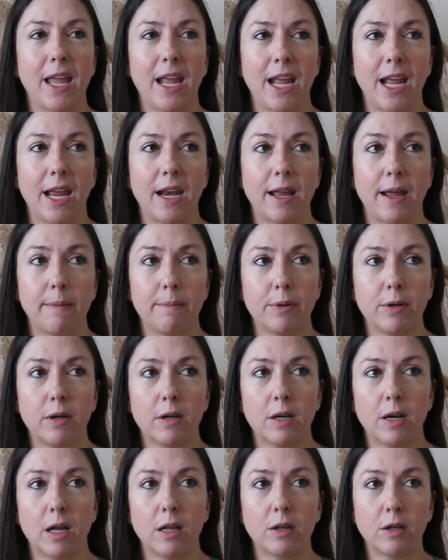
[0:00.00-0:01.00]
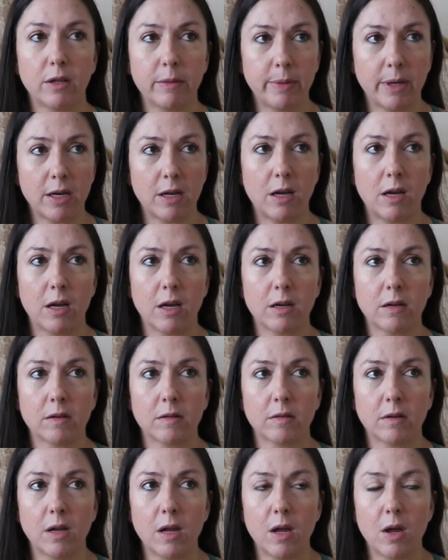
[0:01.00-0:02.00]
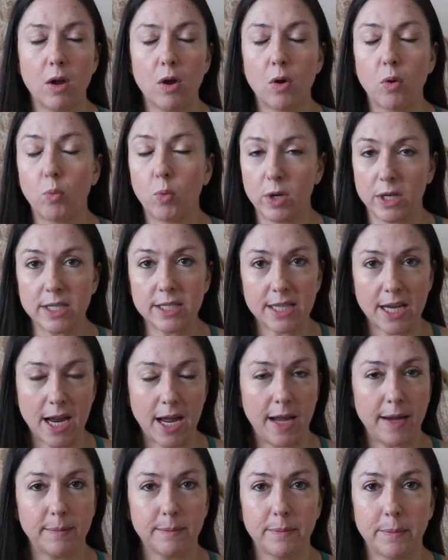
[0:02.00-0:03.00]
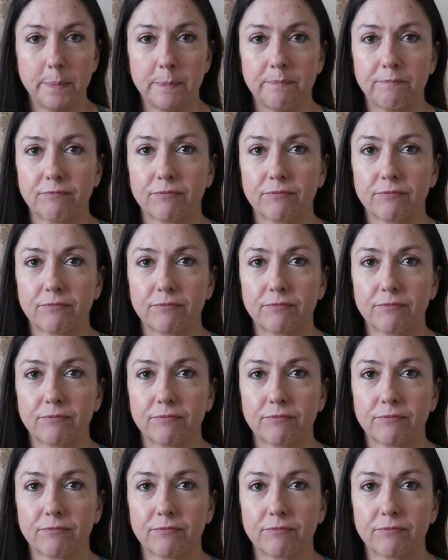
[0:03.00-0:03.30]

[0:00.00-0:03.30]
And I put a little bit on one time.